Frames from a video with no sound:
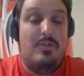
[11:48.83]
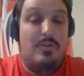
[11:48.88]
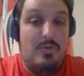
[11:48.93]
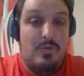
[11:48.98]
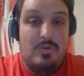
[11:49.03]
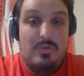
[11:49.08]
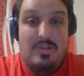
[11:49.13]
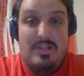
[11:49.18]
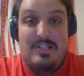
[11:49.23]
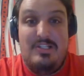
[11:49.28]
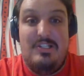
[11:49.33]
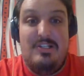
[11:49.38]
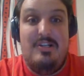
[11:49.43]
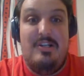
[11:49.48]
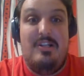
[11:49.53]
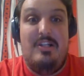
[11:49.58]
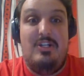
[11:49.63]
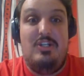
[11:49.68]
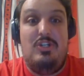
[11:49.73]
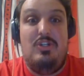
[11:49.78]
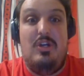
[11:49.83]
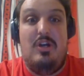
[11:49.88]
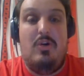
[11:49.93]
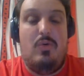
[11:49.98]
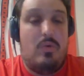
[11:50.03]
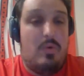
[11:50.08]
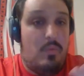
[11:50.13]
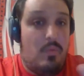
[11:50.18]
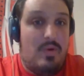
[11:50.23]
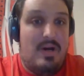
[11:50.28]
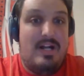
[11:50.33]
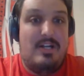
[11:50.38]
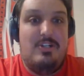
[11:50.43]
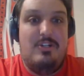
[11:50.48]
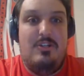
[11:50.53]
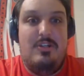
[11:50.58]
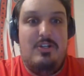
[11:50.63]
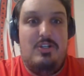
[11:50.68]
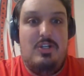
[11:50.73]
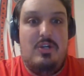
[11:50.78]
who are listening to the show or
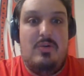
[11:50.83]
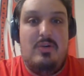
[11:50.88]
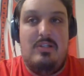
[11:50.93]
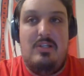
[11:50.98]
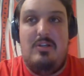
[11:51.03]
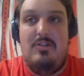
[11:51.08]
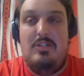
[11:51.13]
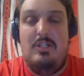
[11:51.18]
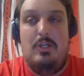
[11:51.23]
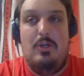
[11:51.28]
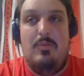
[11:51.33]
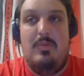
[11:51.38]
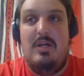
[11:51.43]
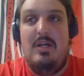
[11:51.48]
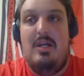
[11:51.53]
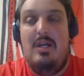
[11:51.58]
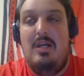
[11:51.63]
watching the show on YouTube,